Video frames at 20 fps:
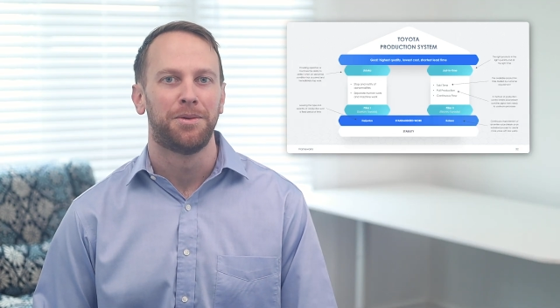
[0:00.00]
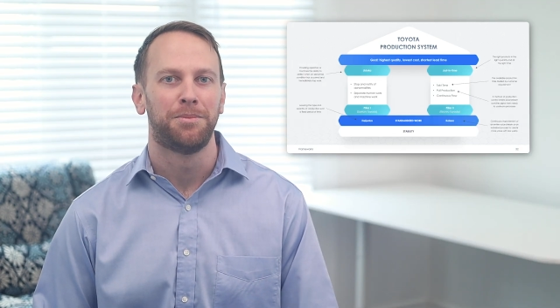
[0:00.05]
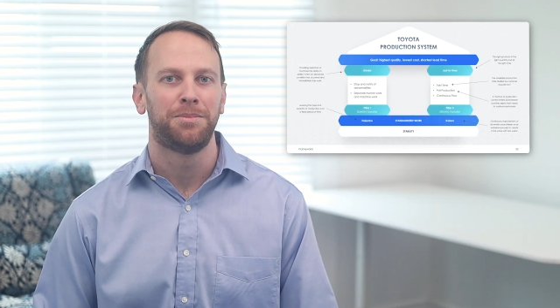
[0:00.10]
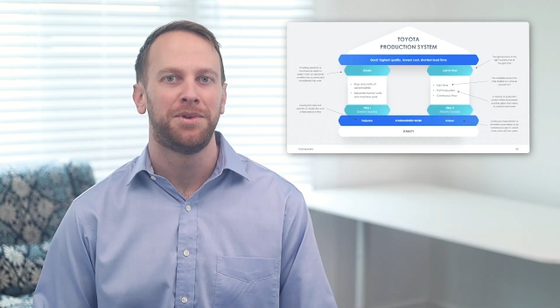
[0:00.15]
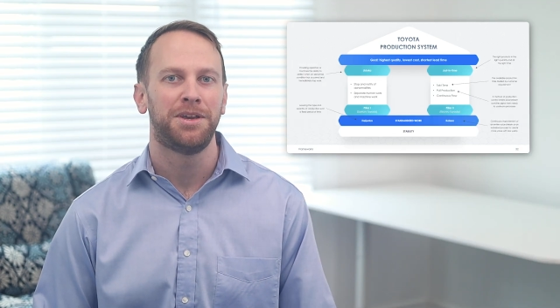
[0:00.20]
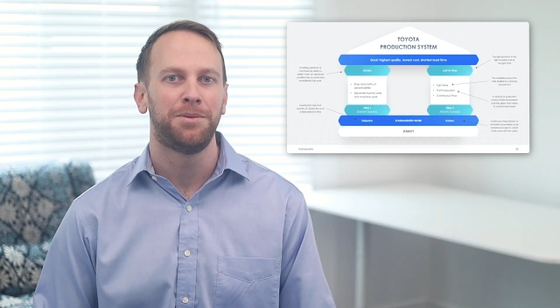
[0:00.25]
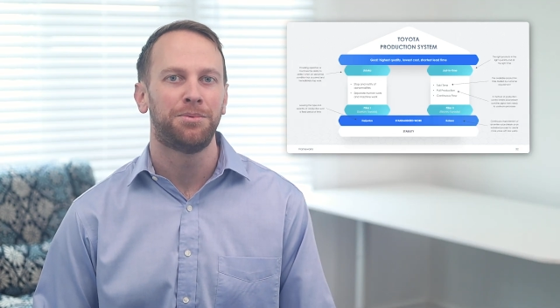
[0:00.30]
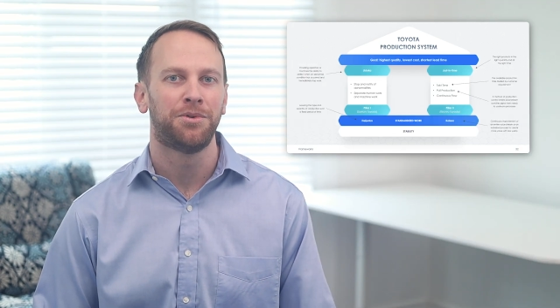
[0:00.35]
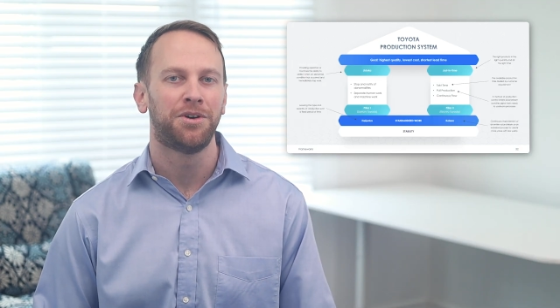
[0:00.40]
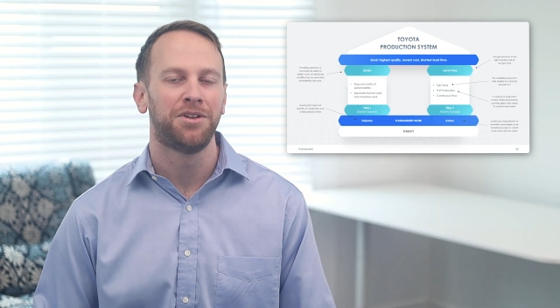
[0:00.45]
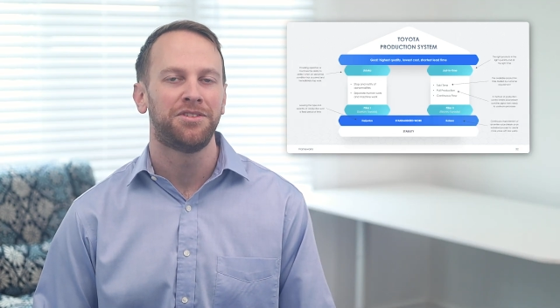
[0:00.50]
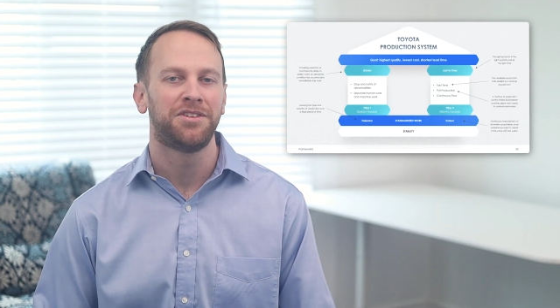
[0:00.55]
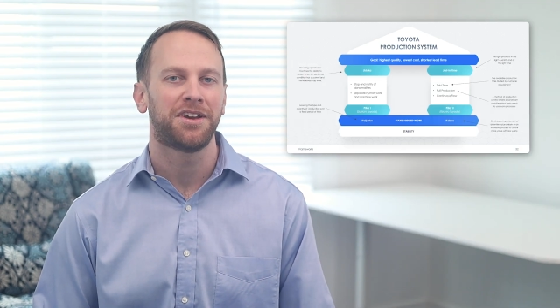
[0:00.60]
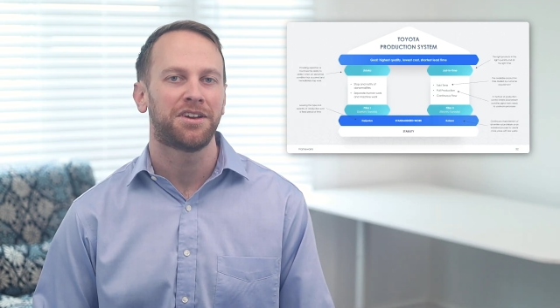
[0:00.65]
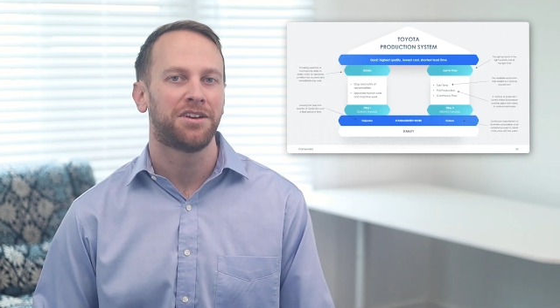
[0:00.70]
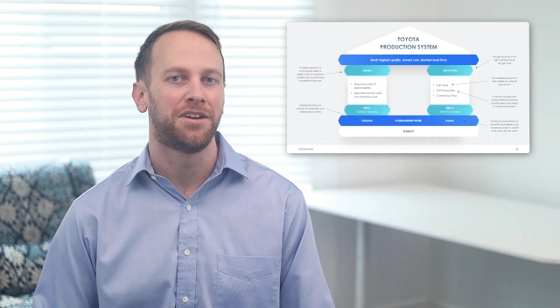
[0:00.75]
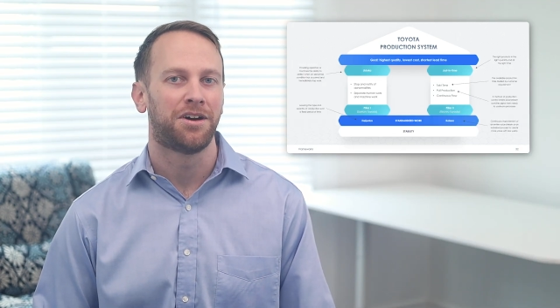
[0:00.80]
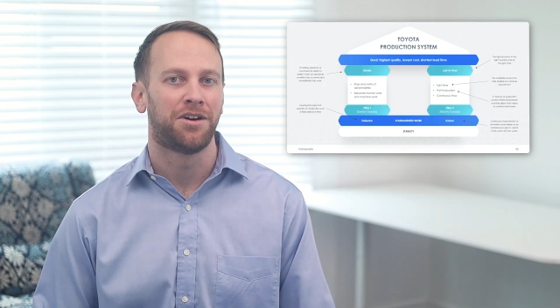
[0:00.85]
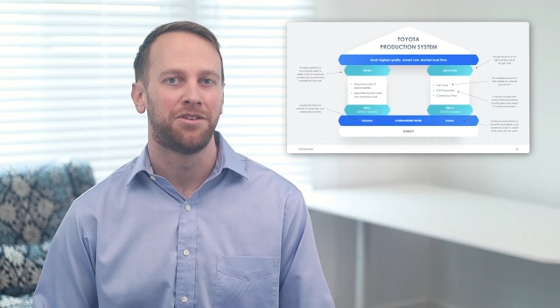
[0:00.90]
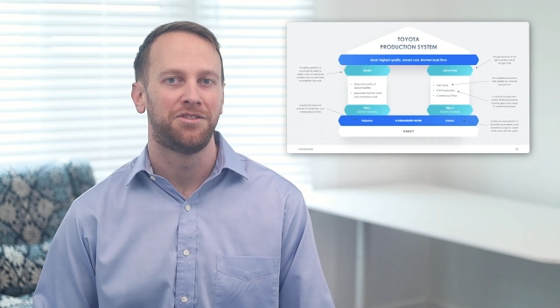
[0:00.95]
people and
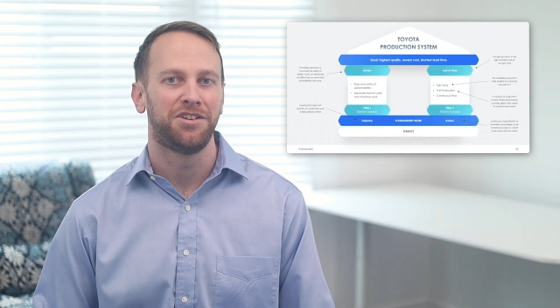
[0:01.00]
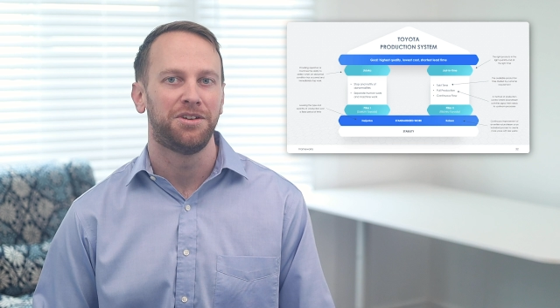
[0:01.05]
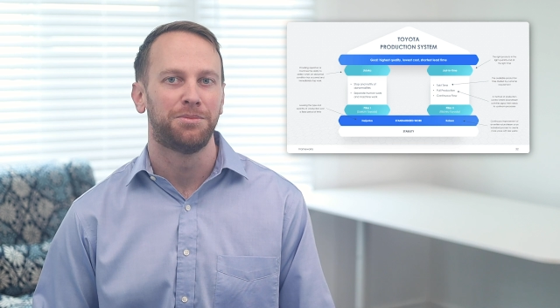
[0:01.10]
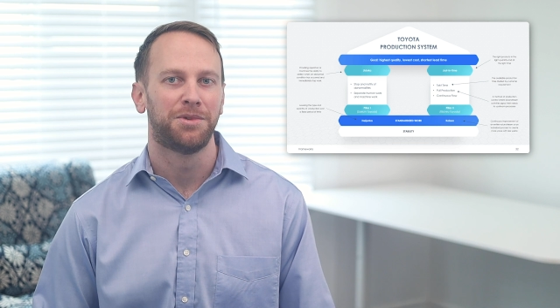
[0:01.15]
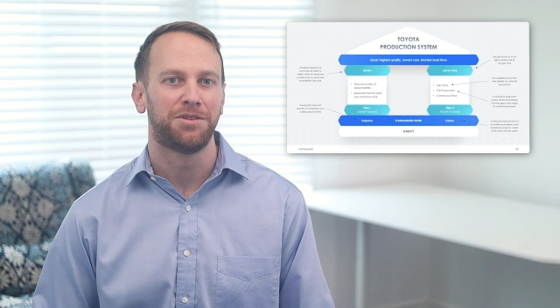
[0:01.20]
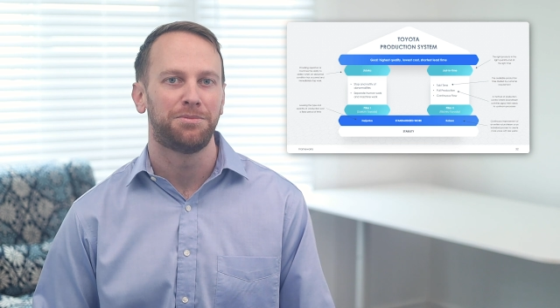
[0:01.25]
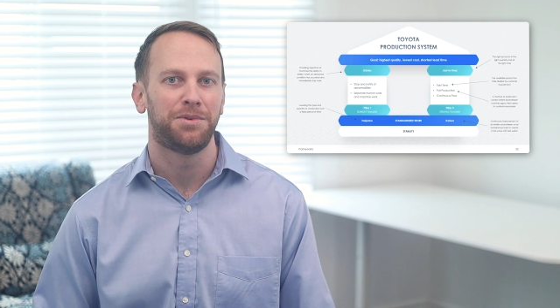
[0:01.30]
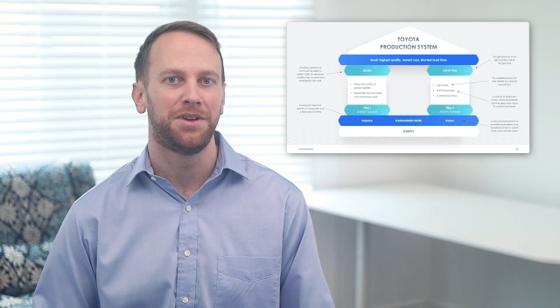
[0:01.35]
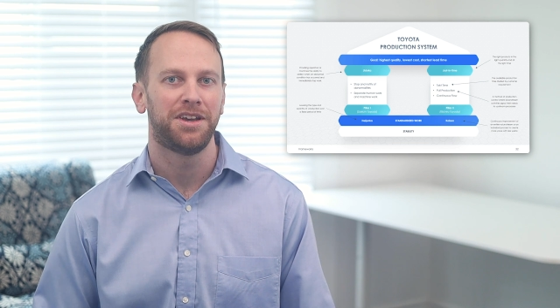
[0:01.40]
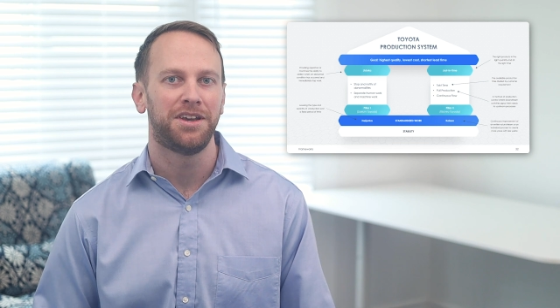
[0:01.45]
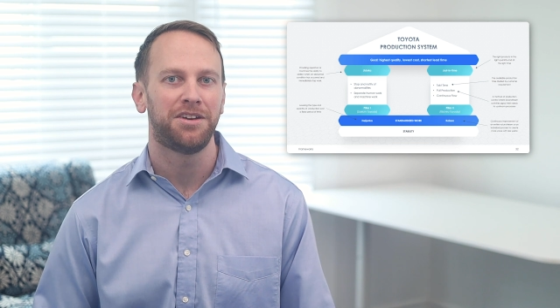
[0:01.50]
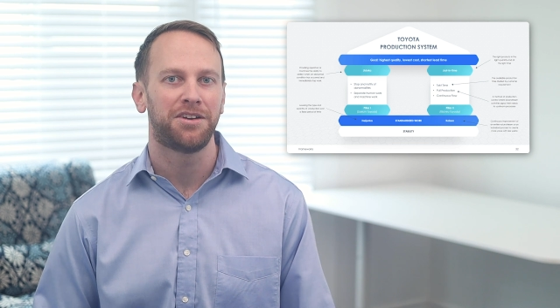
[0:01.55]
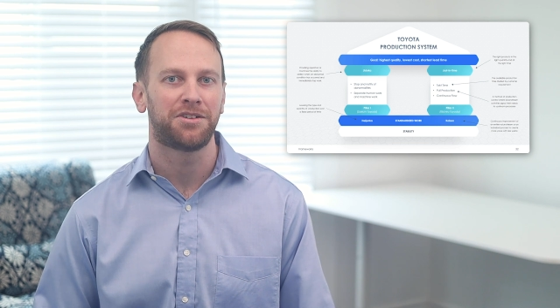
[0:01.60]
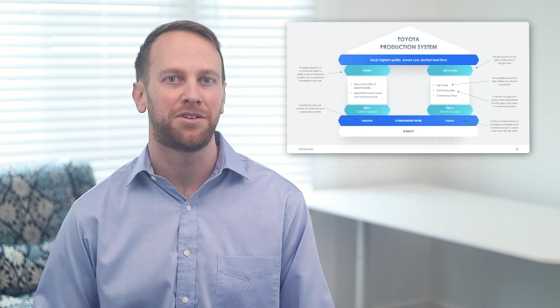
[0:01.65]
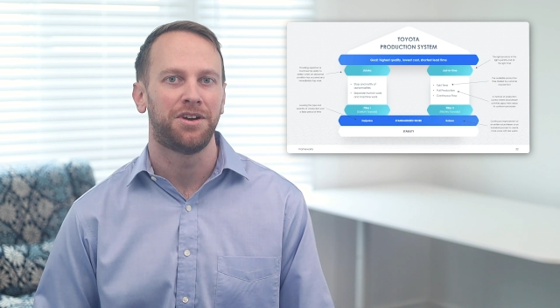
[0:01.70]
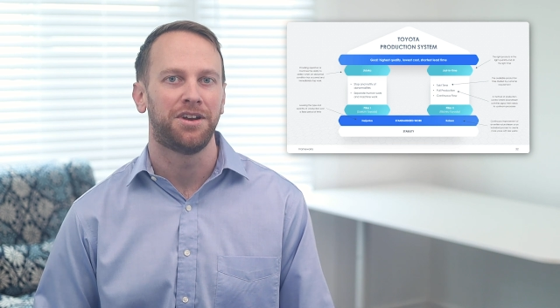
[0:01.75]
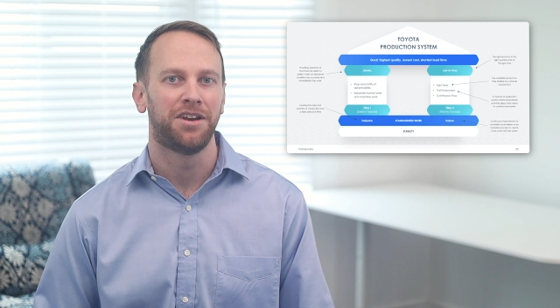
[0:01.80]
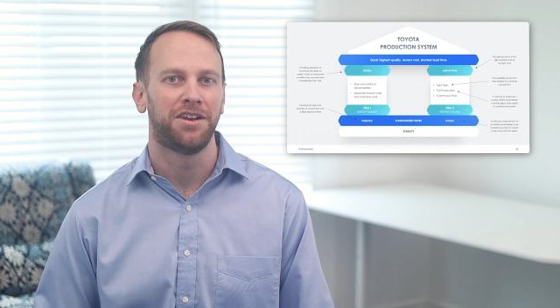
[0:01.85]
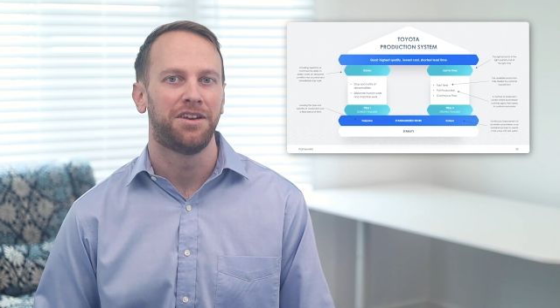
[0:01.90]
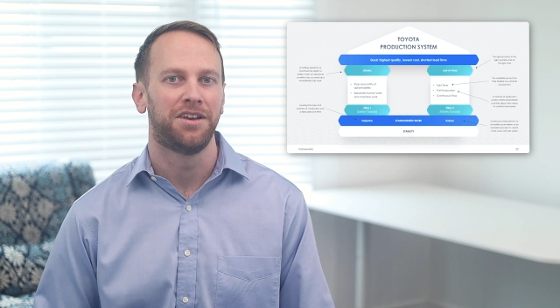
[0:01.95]
technology must be
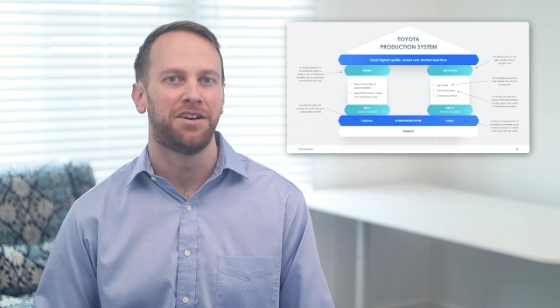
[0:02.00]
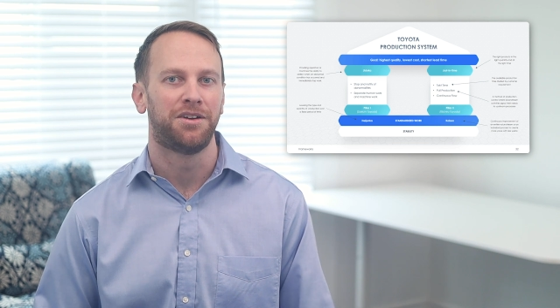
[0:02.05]
integrated